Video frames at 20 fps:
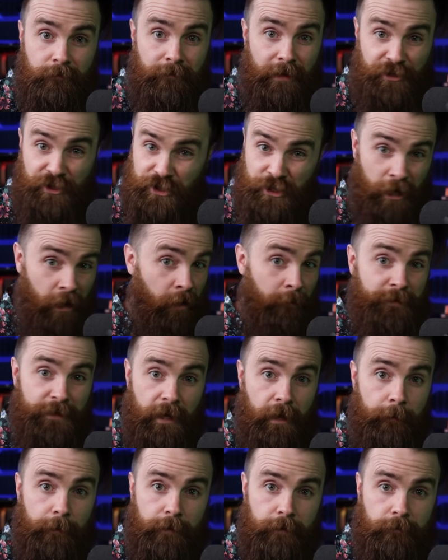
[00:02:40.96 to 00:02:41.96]
That just
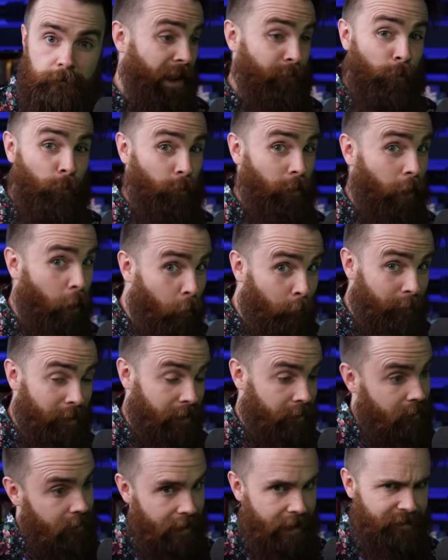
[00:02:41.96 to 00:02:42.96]
comes up. And what we're
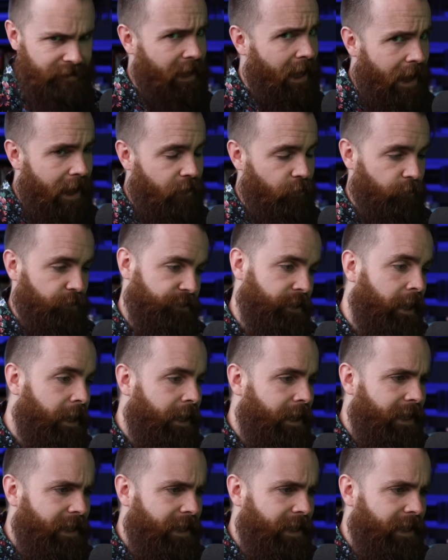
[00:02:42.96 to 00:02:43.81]
hoping as hackers